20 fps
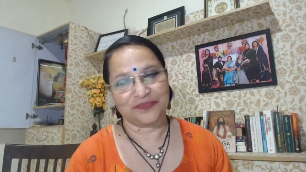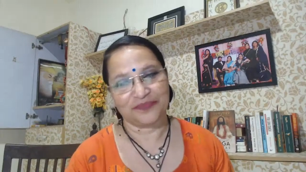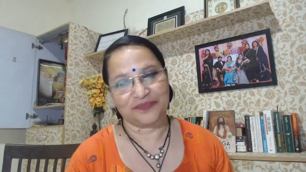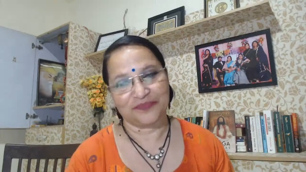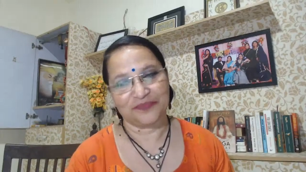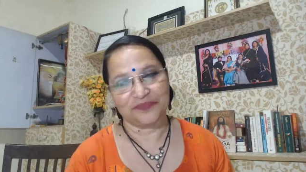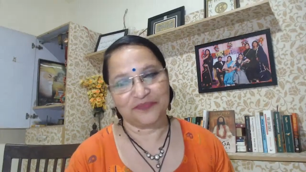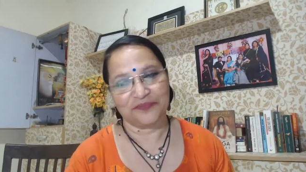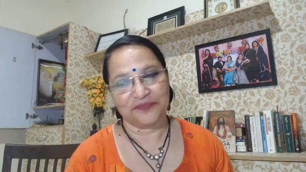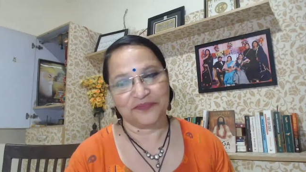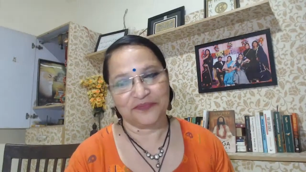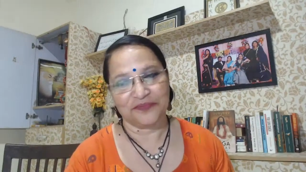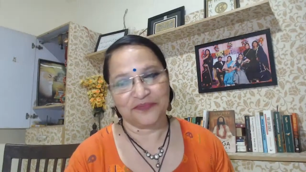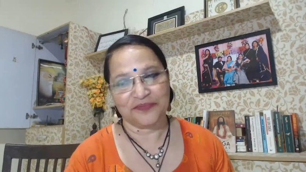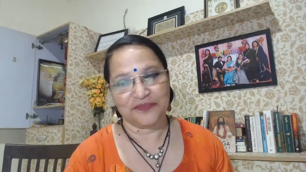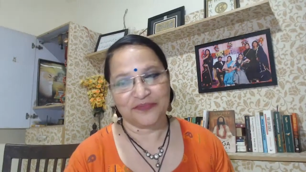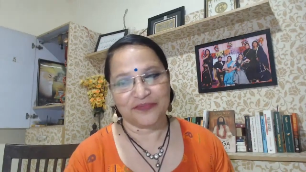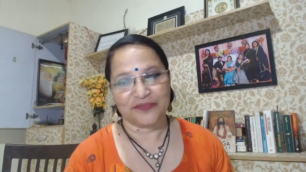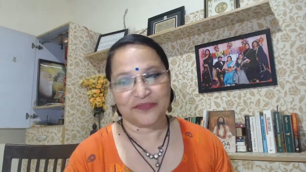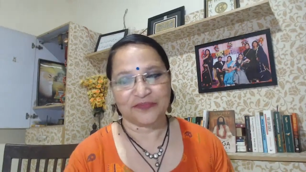
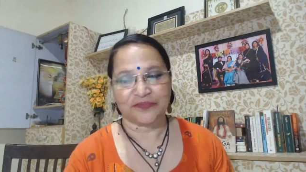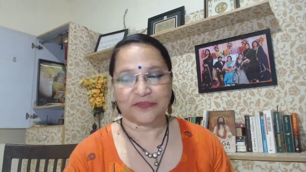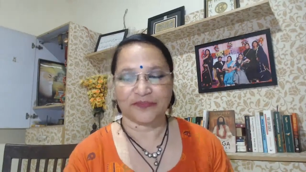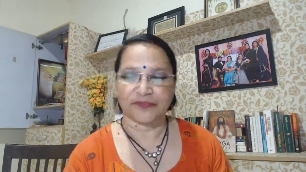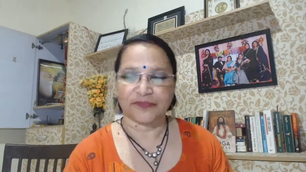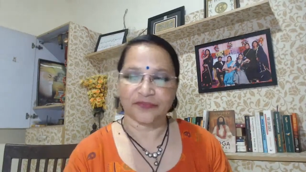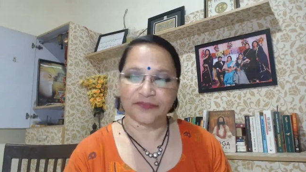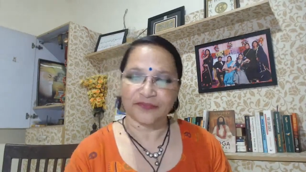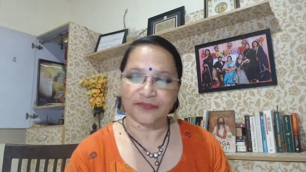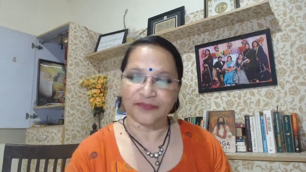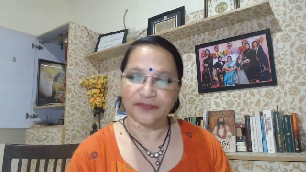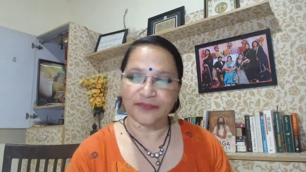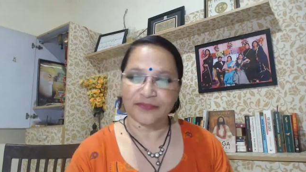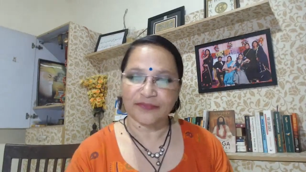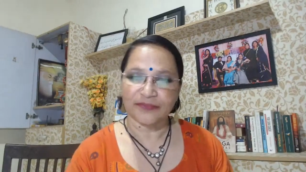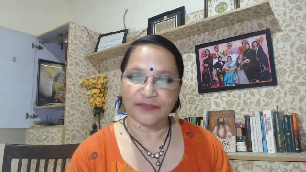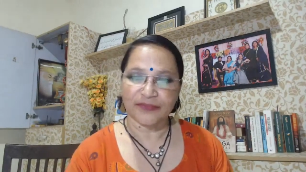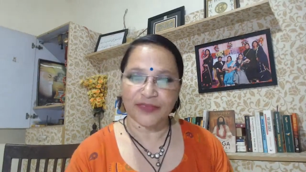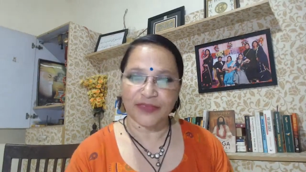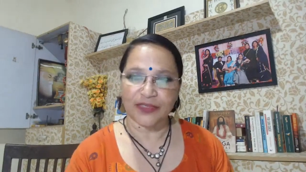
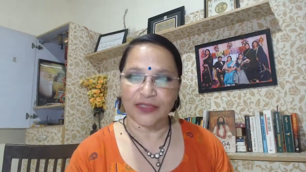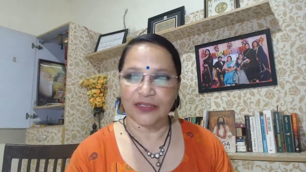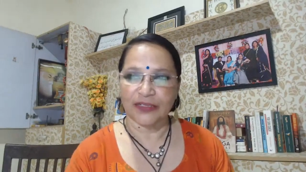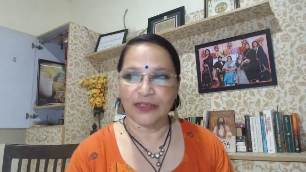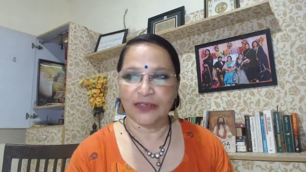Nobody speaks.